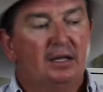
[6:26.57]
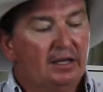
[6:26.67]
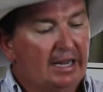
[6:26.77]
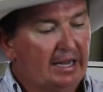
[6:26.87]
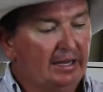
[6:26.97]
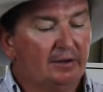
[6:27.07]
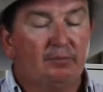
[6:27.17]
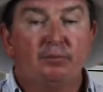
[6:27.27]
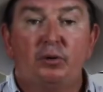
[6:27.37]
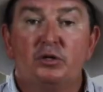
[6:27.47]
and
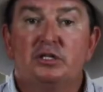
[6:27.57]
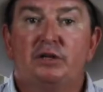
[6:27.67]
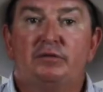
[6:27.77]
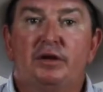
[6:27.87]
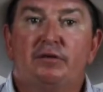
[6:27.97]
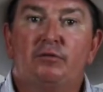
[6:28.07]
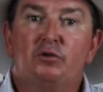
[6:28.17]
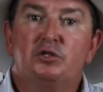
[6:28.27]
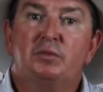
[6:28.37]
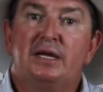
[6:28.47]
positive
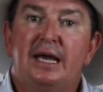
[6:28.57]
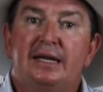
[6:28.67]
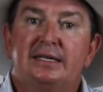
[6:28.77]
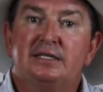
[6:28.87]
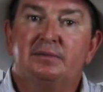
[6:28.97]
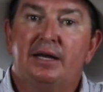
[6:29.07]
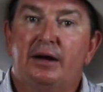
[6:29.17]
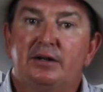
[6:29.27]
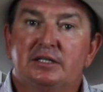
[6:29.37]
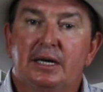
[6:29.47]
reinforcement, adding some
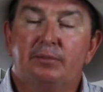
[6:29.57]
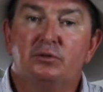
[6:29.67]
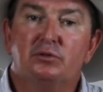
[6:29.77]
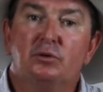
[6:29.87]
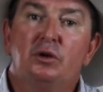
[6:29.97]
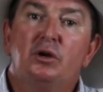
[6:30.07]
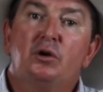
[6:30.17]
carrots, apples, or